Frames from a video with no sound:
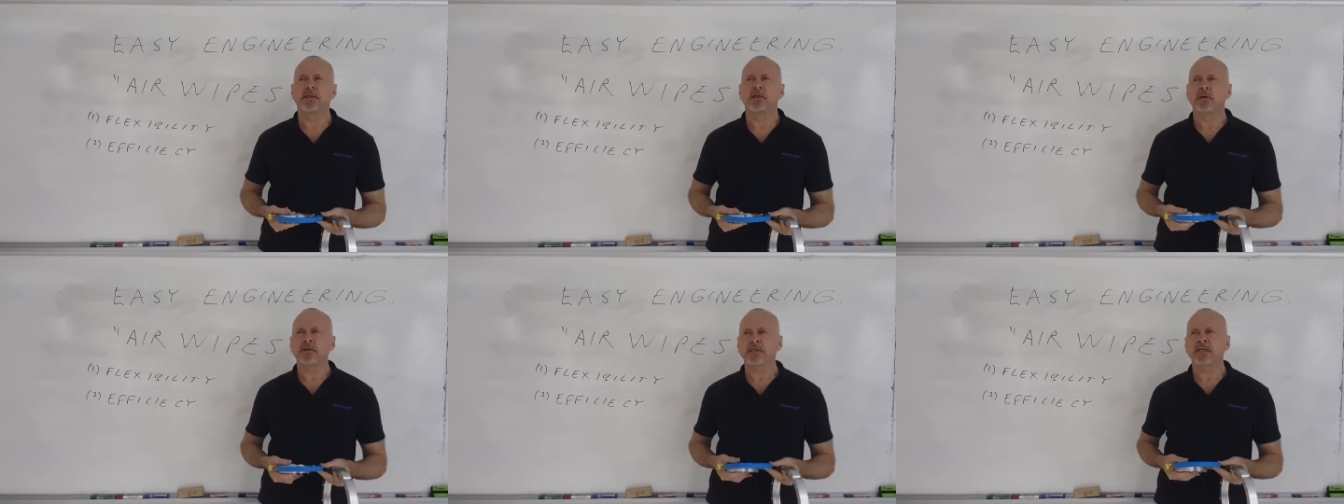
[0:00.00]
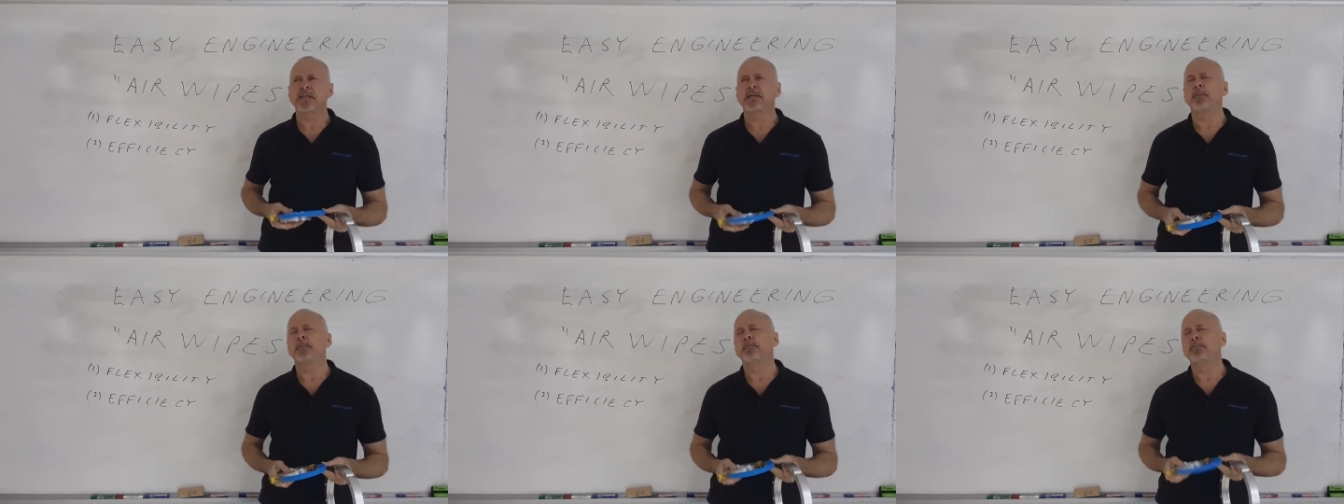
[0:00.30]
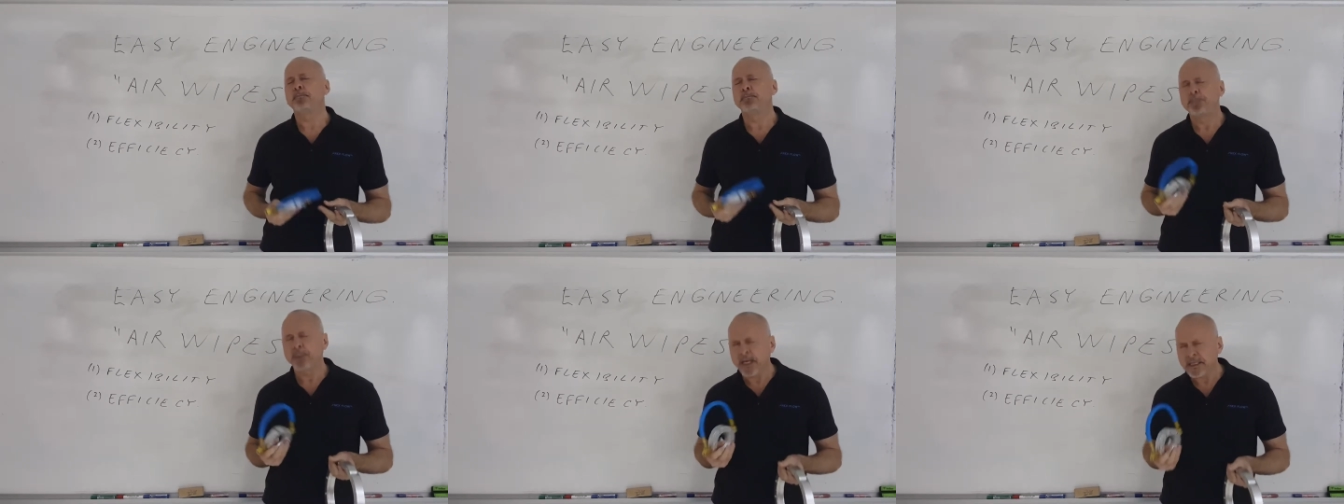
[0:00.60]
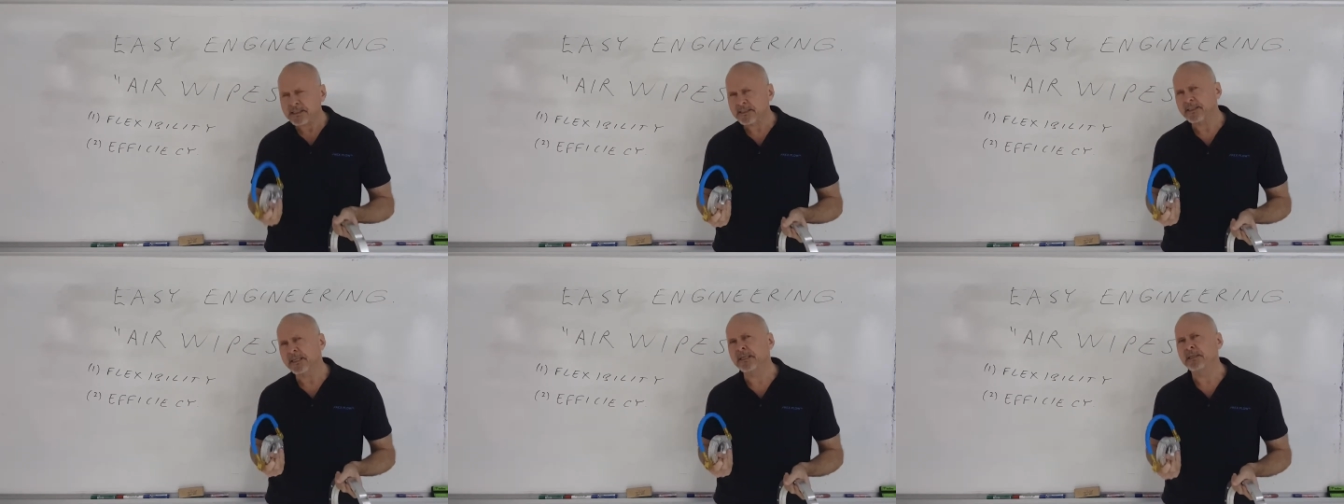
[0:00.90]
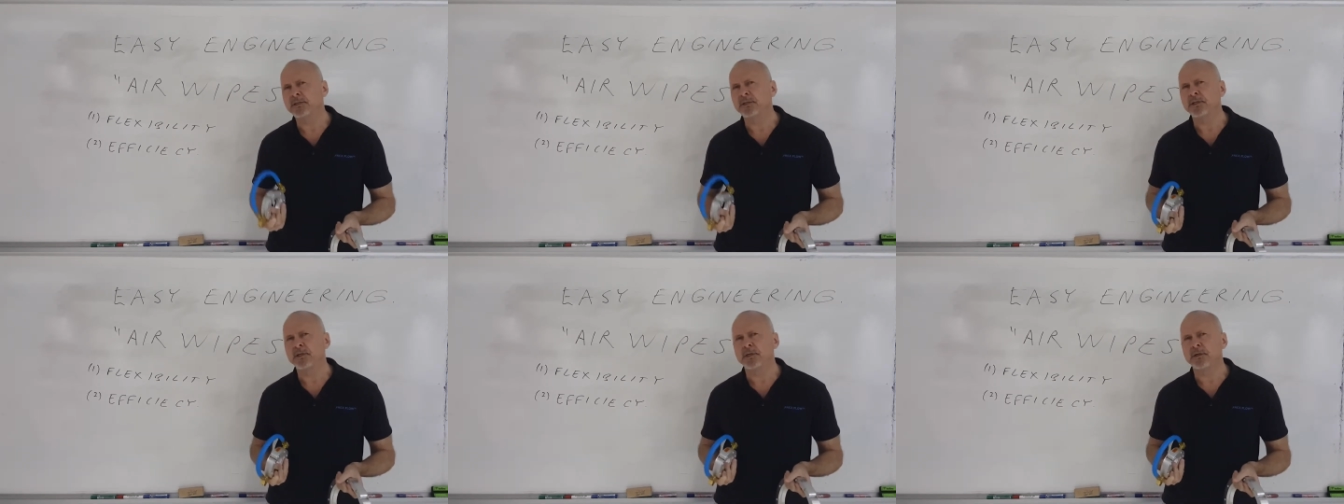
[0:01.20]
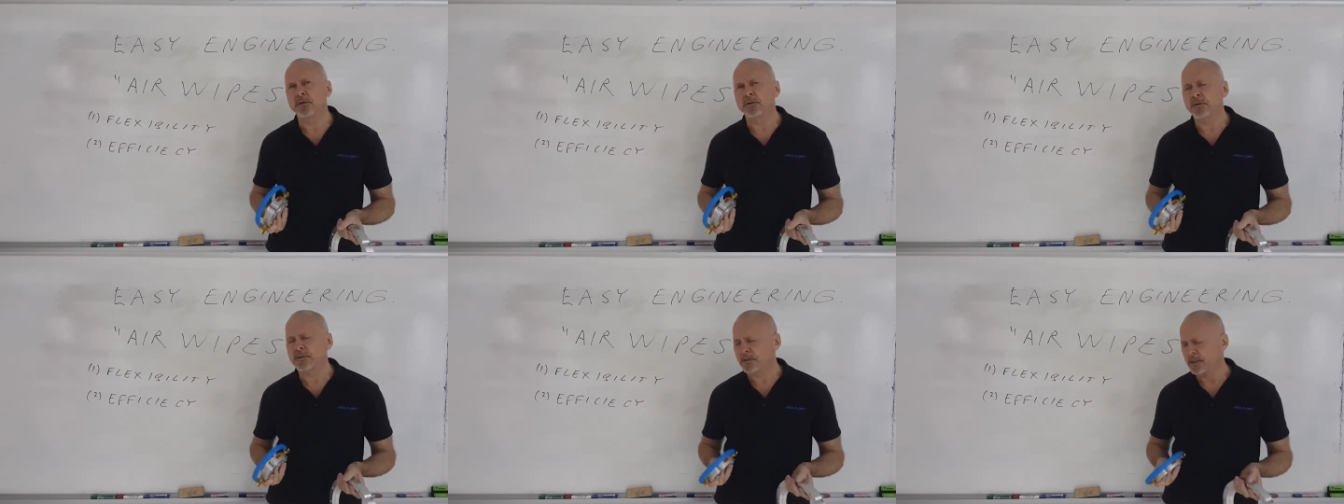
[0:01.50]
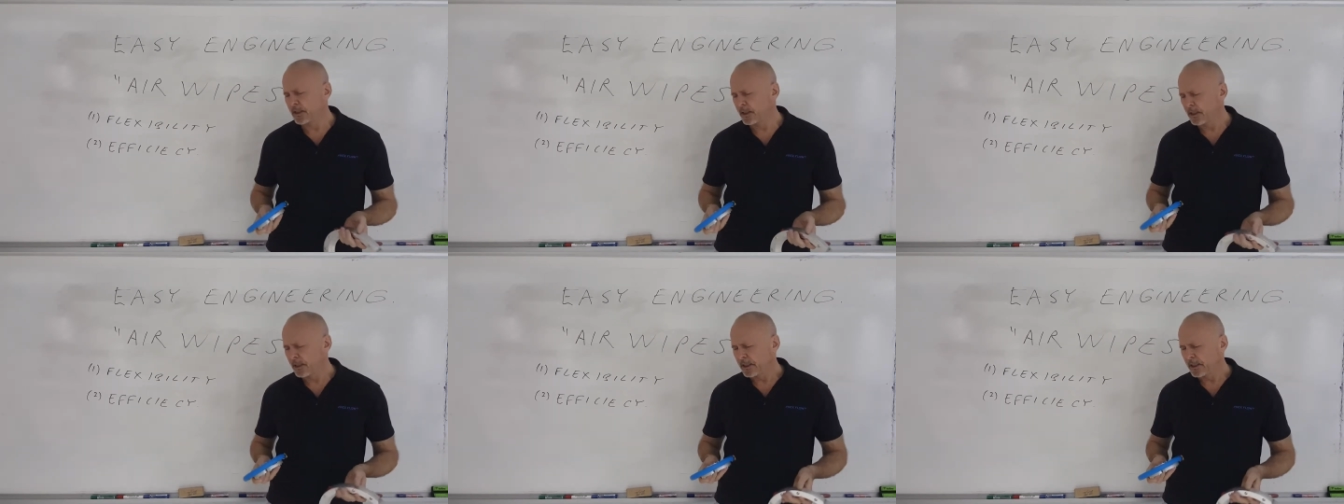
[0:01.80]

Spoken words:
usually the best thing to use